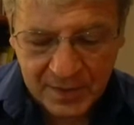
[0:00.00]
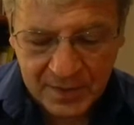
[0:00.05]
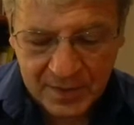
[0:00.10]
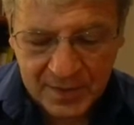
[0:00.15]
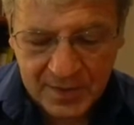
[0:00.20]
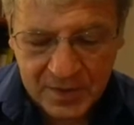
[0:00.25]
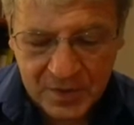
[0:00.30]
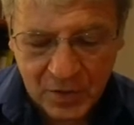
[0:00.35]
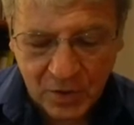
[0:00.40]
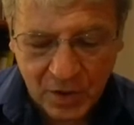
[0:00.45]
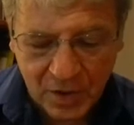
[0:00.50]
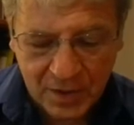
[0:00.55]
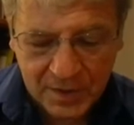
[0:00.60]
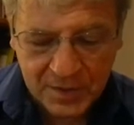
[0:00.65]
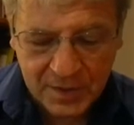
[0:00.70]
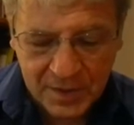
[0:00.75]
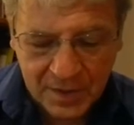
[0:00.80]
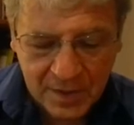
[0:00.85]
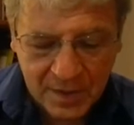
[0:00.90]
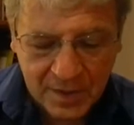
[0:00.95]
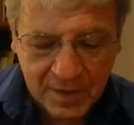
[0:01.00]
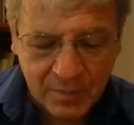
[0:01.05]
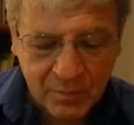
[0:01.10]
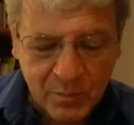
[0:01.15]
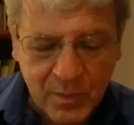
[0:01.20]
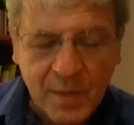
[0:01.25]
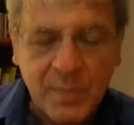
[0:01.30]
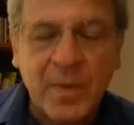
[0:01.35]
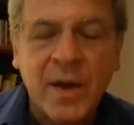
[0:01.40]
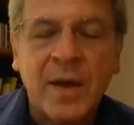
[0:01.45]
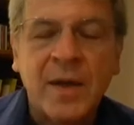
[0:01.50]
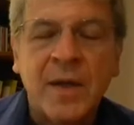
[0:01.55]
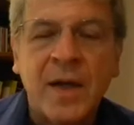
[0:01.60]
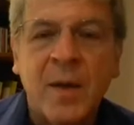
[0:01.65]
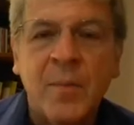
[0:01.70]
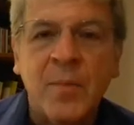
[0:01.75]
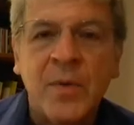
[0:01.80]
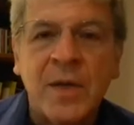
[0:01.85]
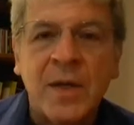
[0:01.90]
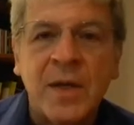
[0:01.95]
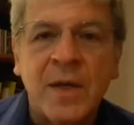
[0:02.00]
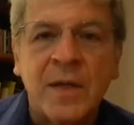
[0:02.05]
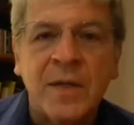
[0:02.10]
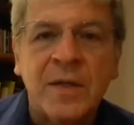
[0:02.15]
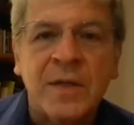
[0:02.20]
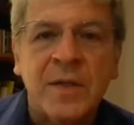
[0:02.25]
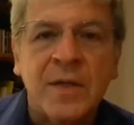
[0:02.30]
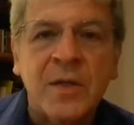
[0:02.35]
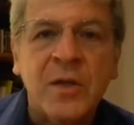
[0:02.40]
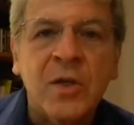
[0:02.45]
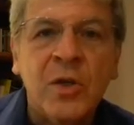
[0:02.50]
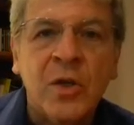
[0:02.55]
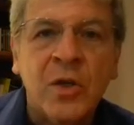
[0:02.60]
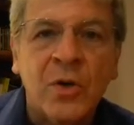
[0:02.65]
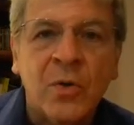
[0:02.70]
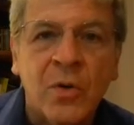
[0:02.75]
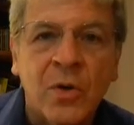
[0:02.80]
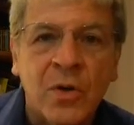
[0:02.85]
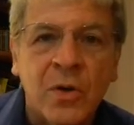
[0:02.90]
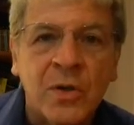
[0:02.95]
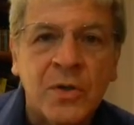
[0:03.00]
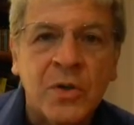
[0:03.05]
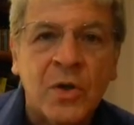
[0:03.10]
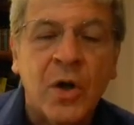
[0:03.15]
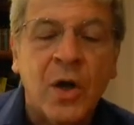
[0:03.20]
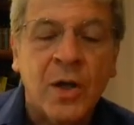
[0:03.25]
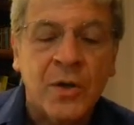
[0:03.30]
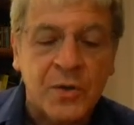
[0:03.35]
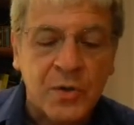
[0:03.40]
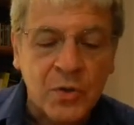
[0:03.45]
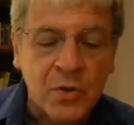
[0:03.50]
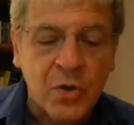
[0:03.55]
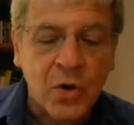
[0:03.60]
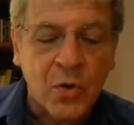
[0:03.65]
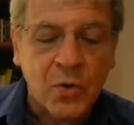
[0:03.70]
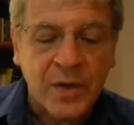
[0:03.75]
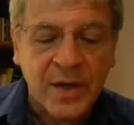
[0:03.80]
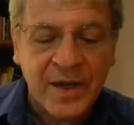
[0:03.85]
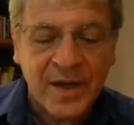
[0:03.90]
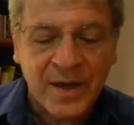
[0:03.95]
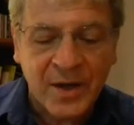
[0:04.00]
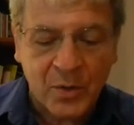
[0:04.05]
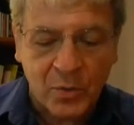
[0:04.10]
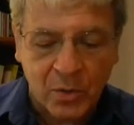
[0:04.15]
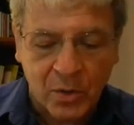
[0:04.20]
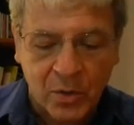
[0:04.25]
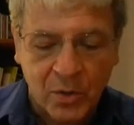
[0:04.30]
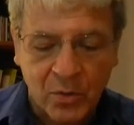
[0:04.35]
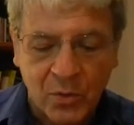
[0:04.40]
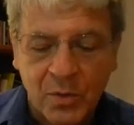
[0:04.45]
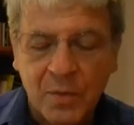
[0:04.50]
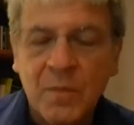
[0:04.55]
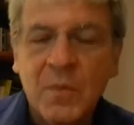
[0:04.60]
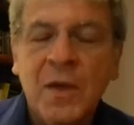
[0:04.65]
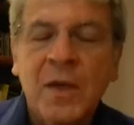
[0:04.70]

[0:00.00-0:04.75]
This is made by a company that's a year old called Nokero,